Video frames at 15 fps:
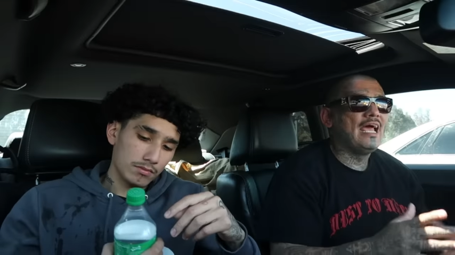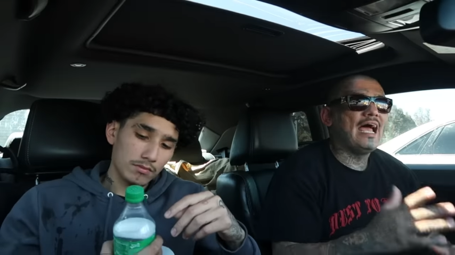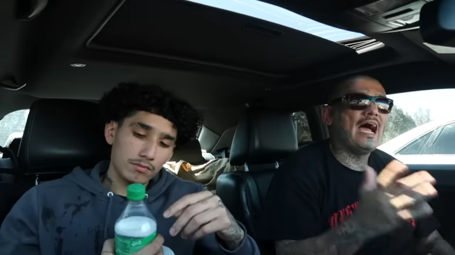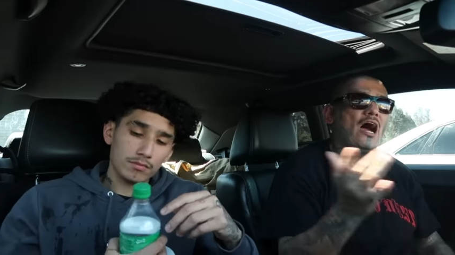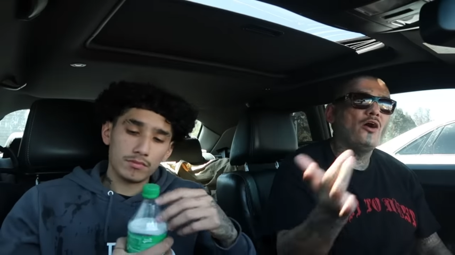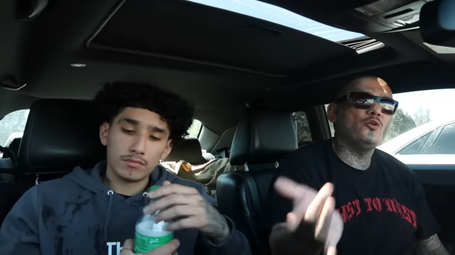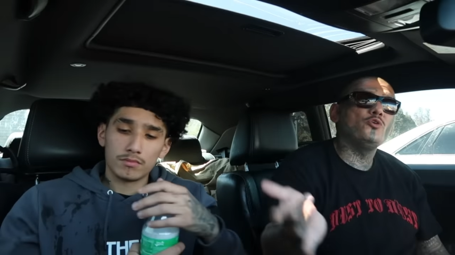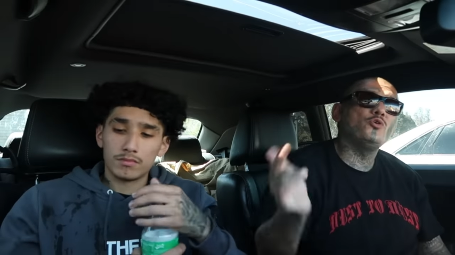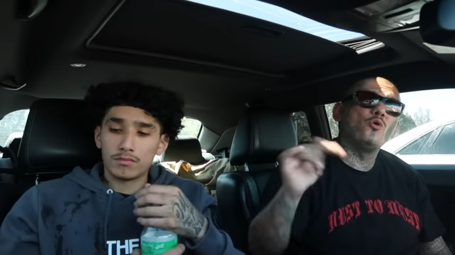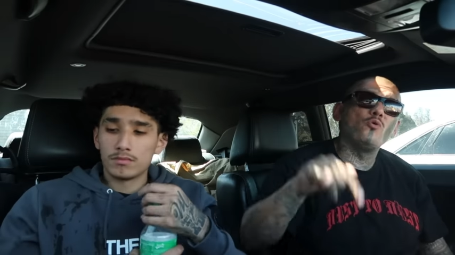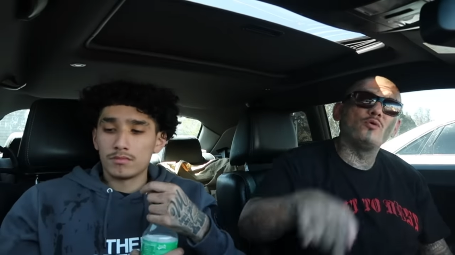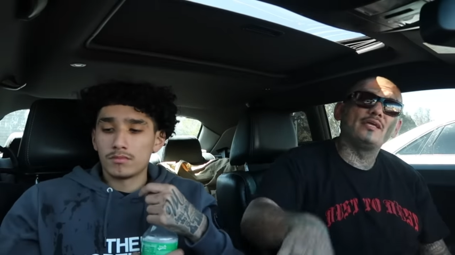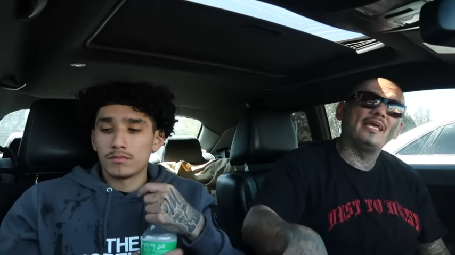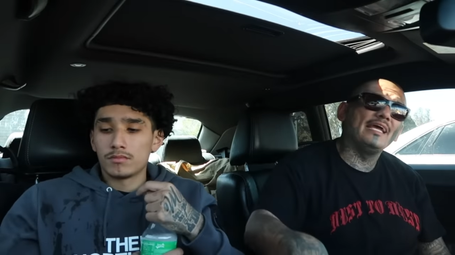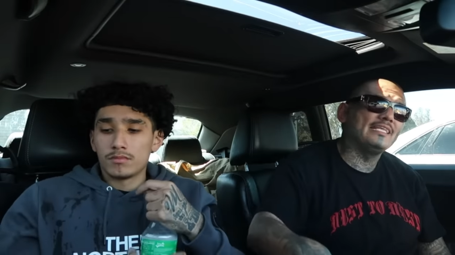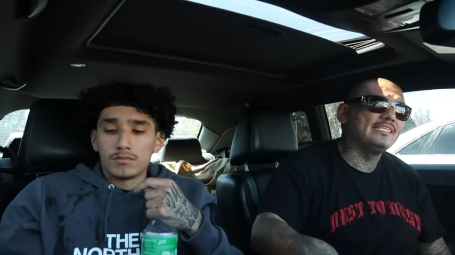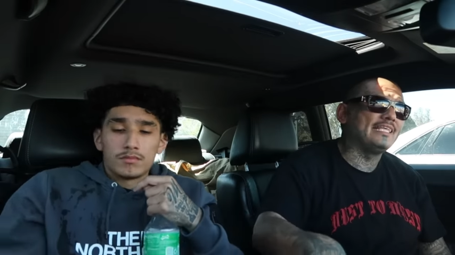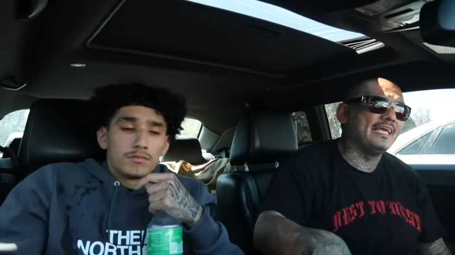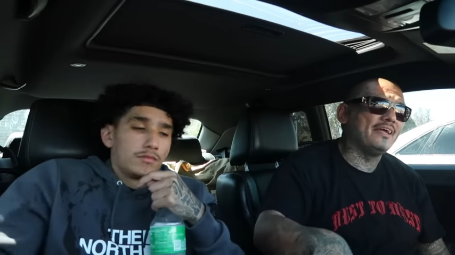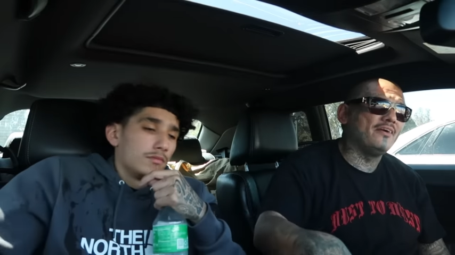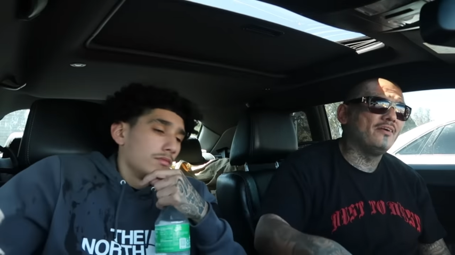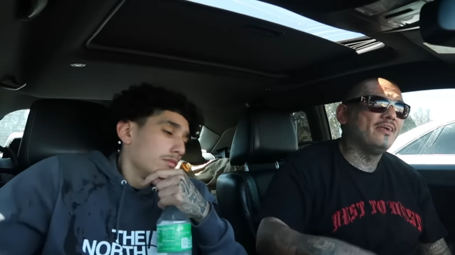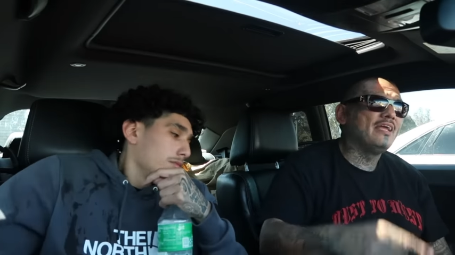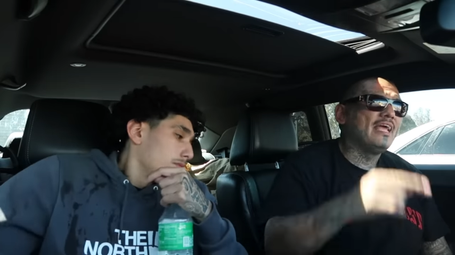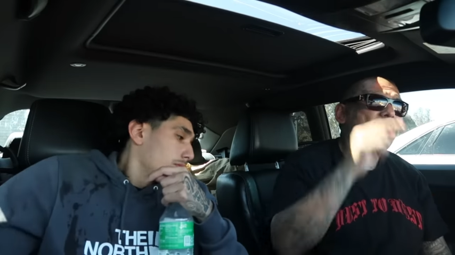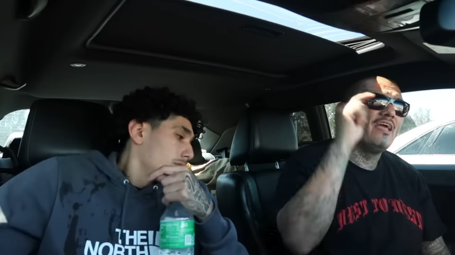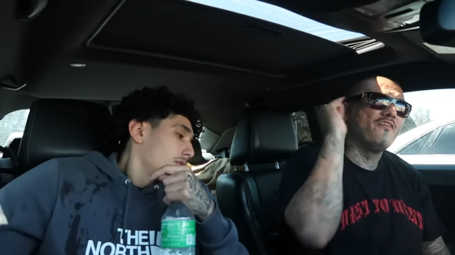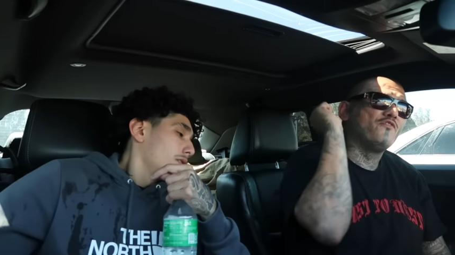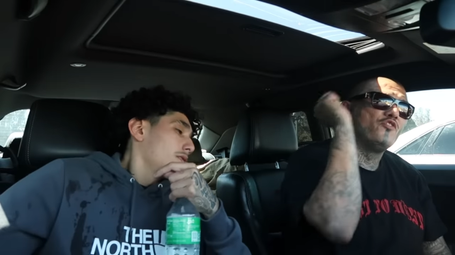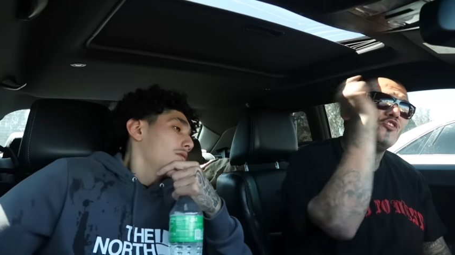Speaker 1: How you gonna get there
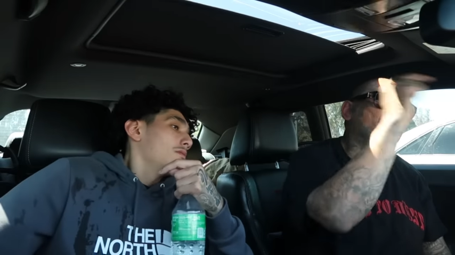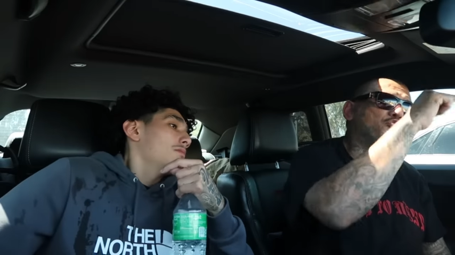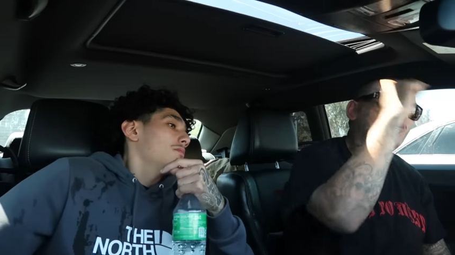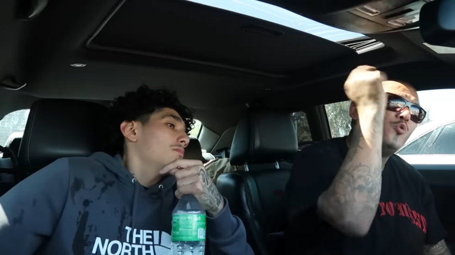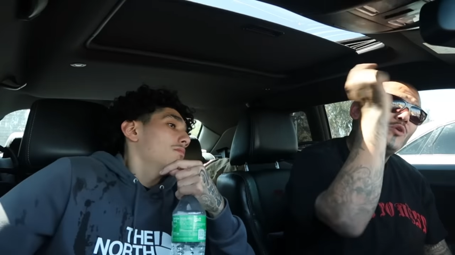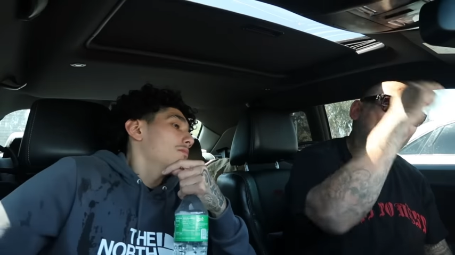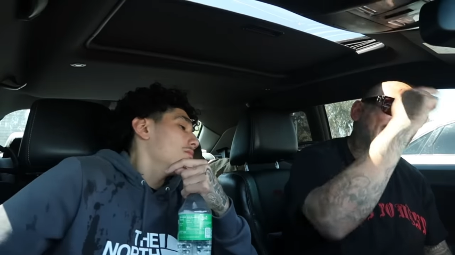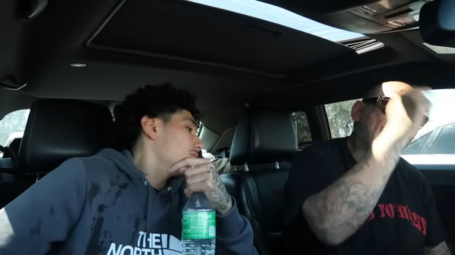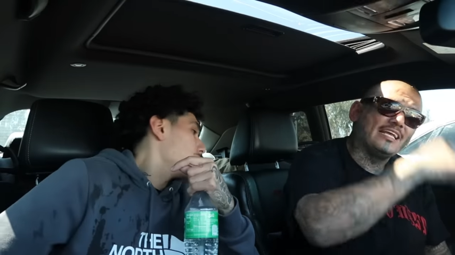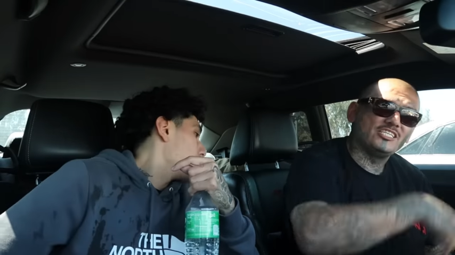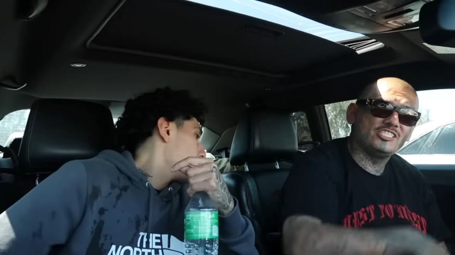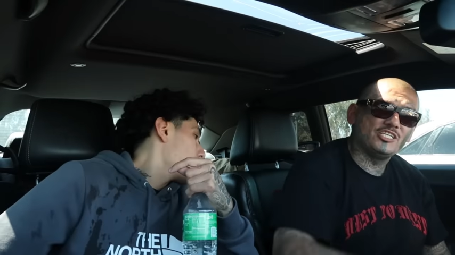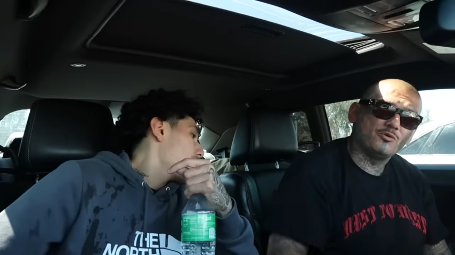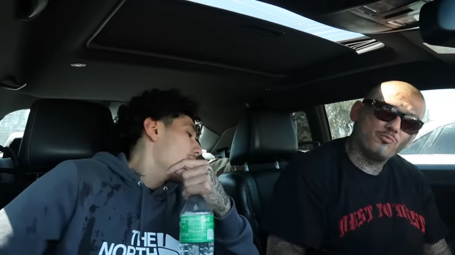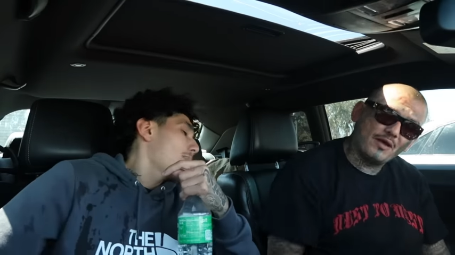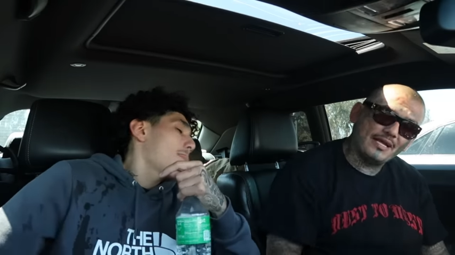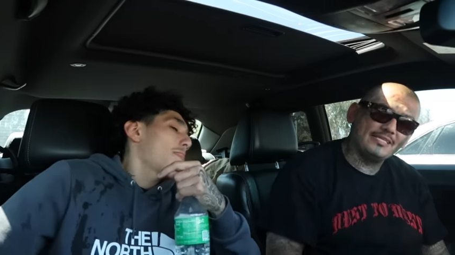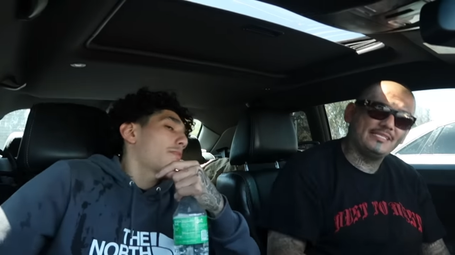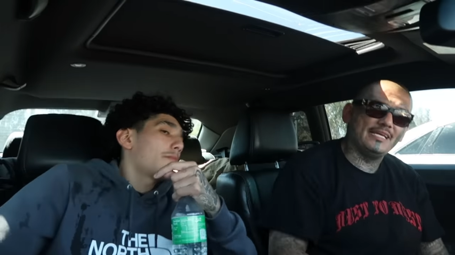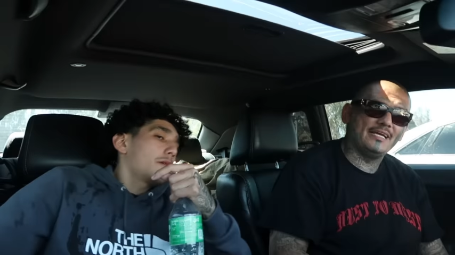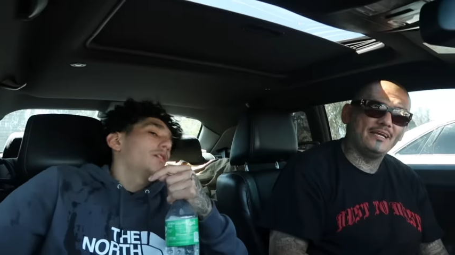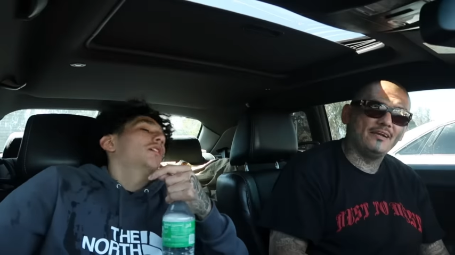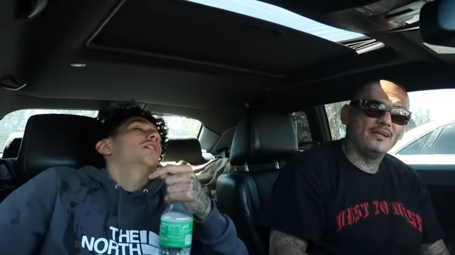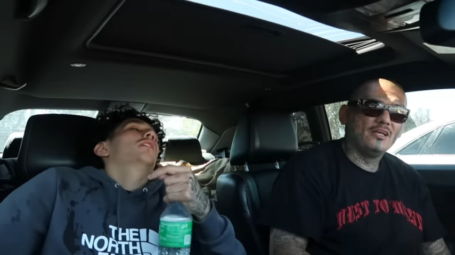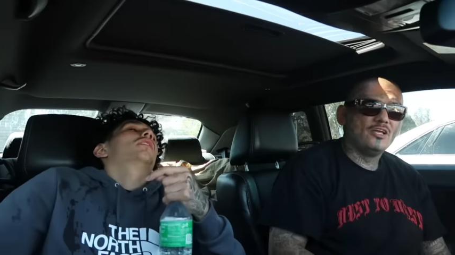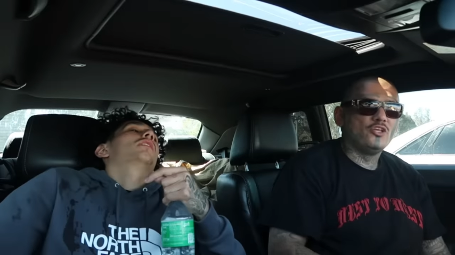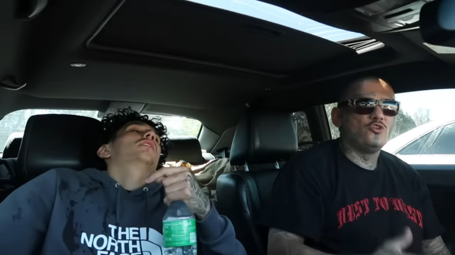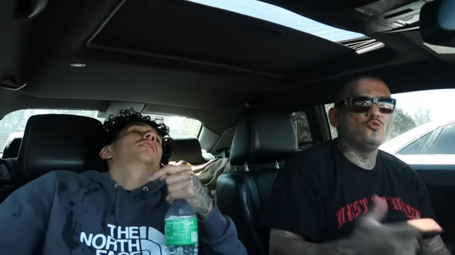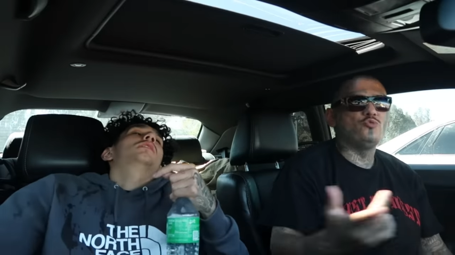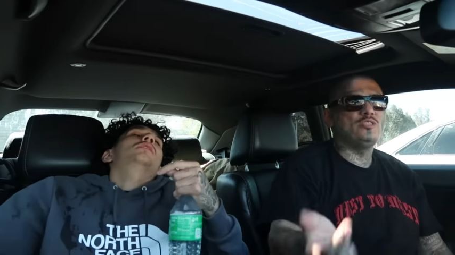if you're doing that shit right there?
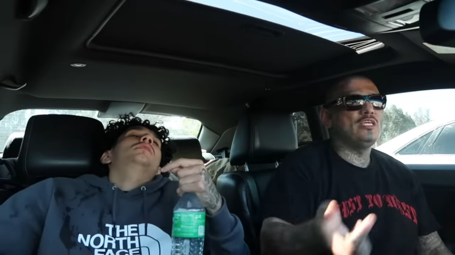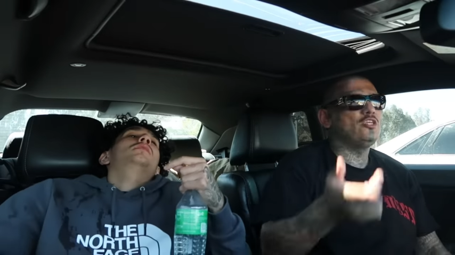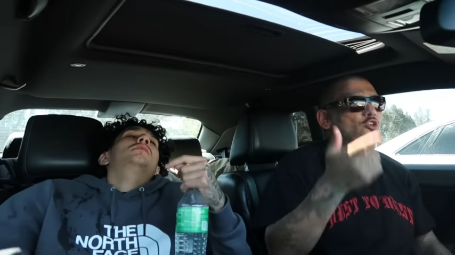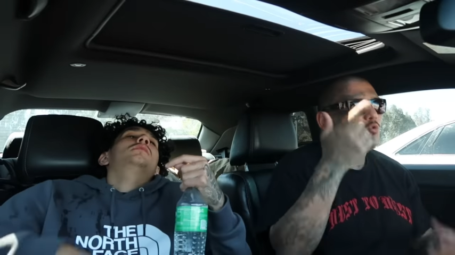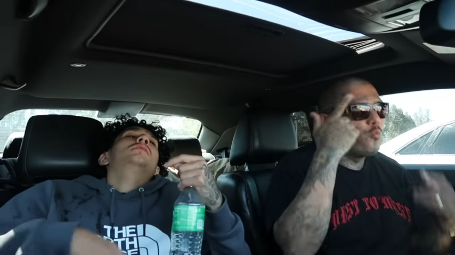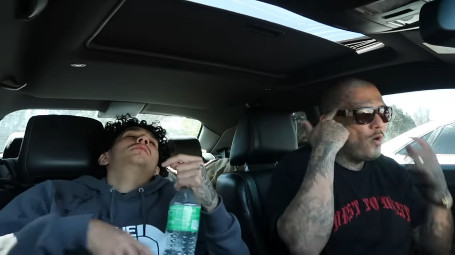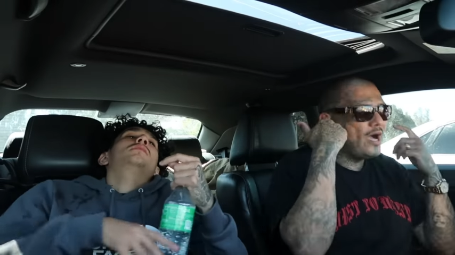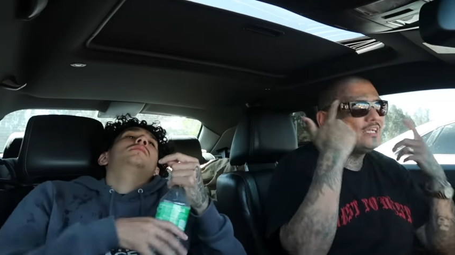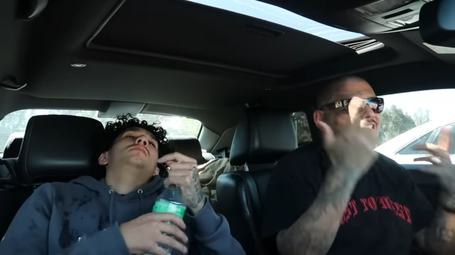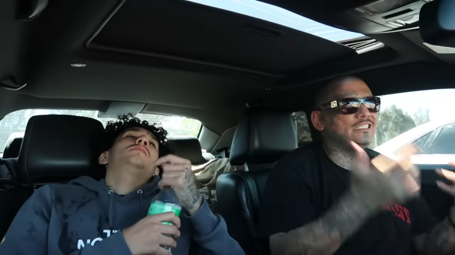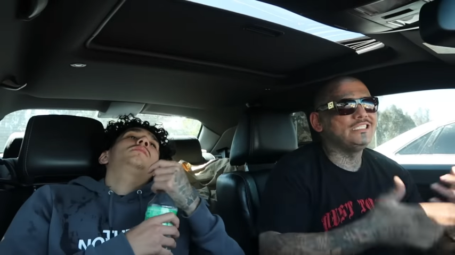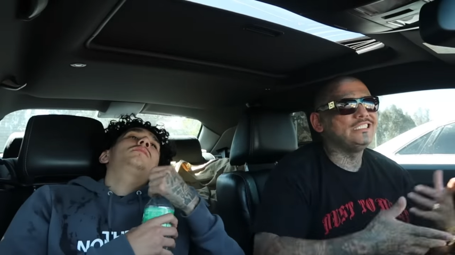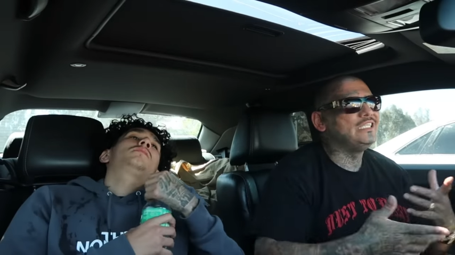You think you watch these